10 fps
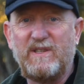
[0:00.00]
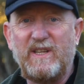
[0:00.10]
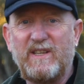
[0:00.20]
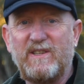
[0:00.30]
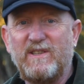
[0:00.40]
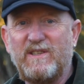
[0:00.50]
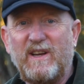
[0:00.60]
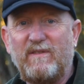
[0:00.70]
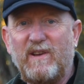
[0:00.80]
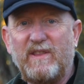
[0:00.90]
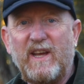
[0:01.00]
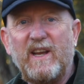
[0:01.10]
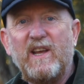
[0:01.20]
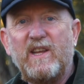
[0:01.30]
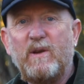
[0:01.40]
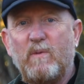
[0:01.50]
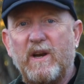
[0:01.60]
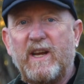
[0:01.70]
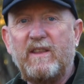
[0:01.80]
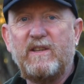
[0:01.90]
sticks and stuff like that. You
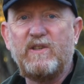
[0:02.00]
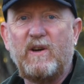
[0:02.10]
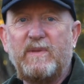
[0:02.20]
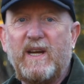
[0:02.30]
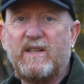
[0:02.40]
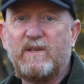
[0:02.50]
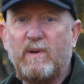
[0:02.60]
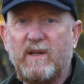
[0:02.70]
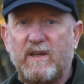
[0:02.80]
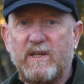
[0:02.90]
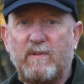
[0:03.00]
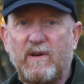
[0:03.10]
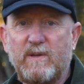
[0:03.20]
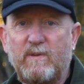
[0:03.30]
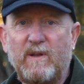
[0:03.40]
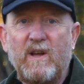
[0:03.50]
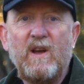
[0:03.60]
want to get the job done as quickly as possible.